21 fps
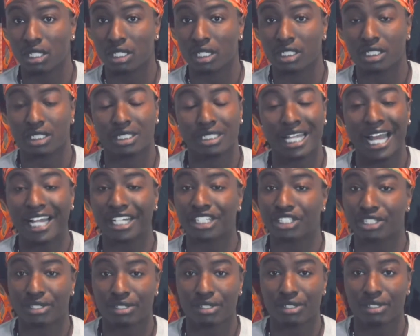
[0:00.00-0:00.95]

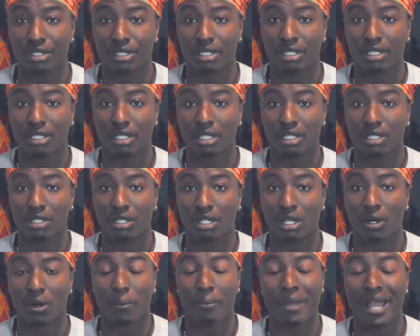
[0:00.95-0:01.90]
stature, you
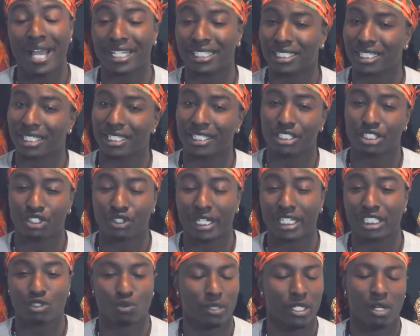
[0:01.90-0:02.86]
know, masculine
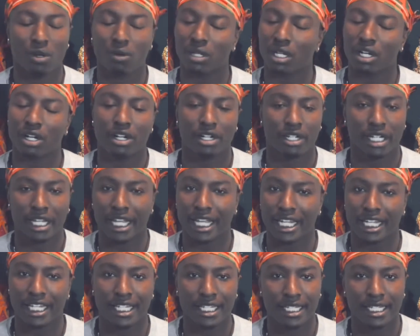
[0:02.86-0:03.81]
traits. We don't learn
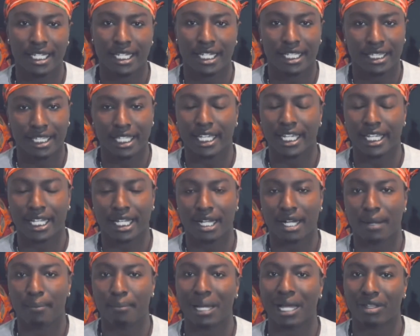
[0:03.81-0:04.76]
any thing
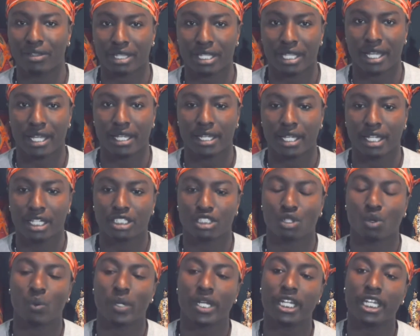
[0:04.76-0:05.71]
about that.
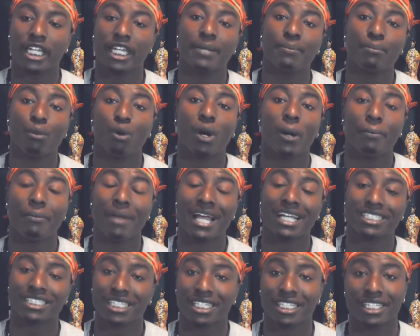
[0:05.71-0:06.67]
So we need more
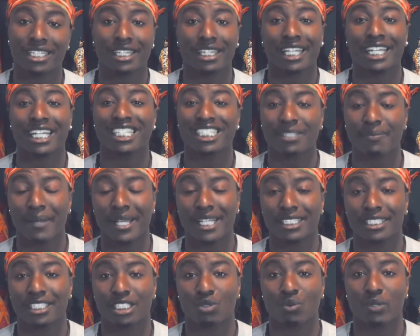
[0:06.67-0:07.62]
masculine think
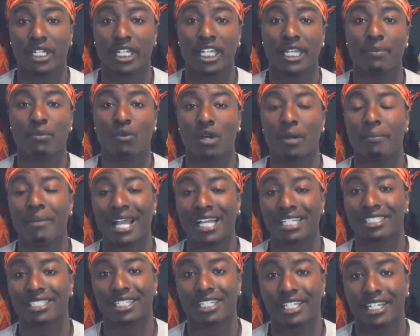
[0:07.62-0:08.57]
spaces. We need more
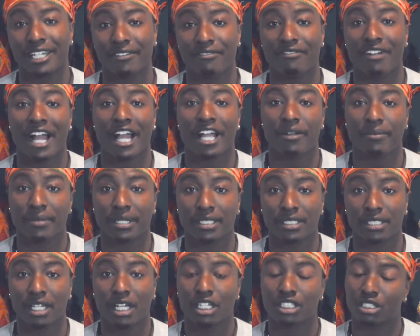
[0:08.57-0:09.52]
masculine
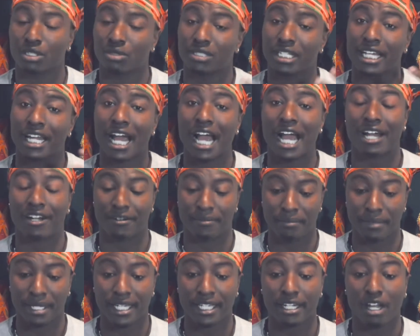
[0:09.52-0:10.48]
environments so that our
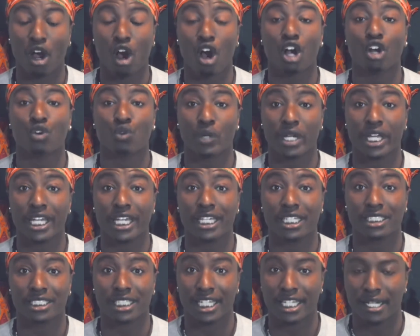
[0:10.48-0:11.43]
men are
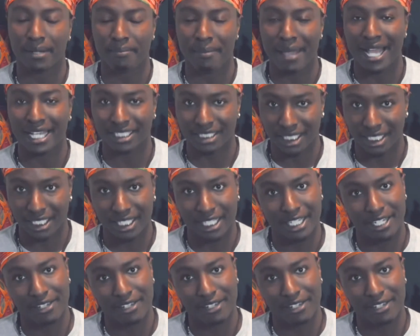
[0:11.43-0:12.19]
raised in a masculine